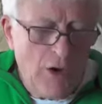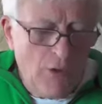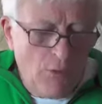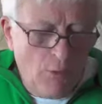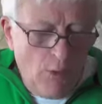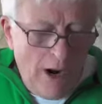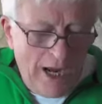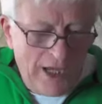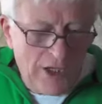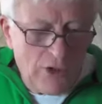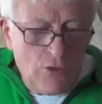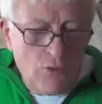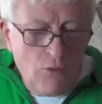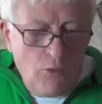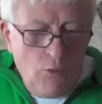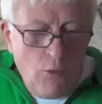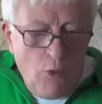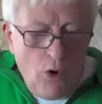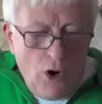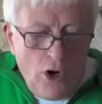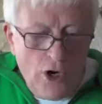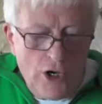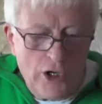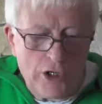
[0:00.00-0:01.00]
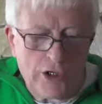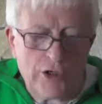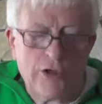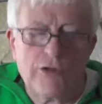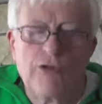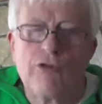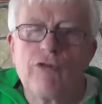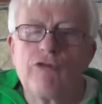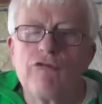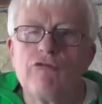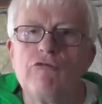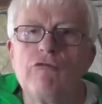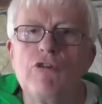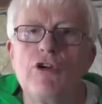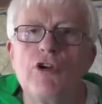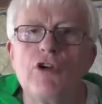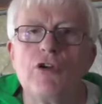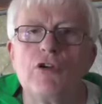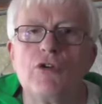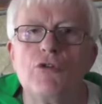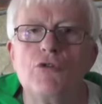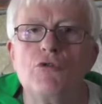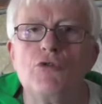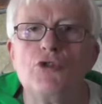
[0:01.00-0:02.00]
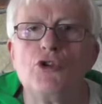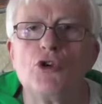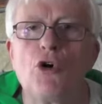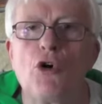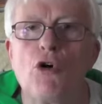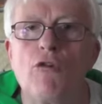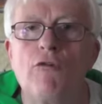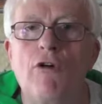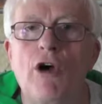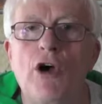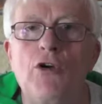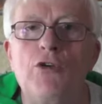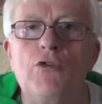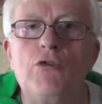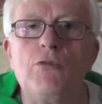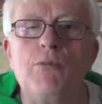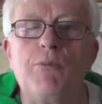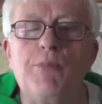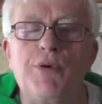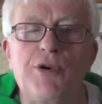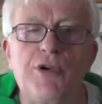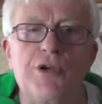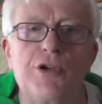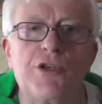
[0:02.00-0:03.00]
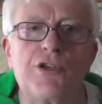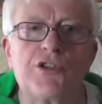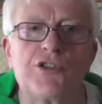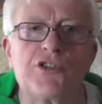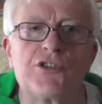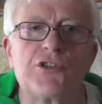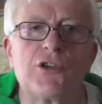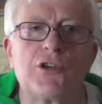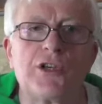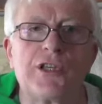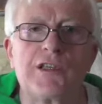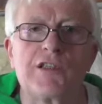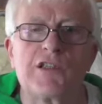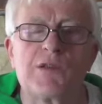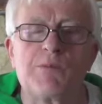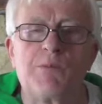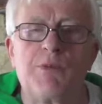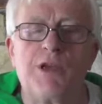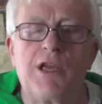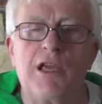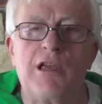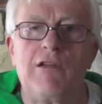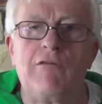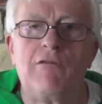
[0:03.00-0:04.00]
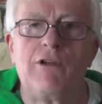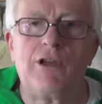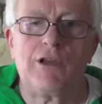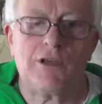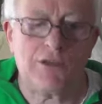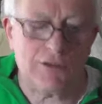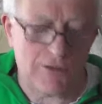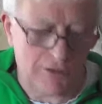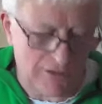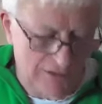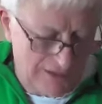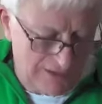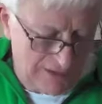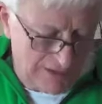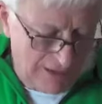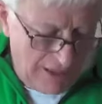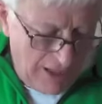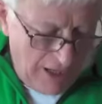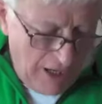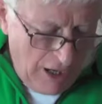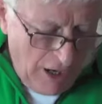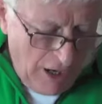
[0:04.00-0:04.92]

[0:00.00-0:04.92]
where you work through your own personal experience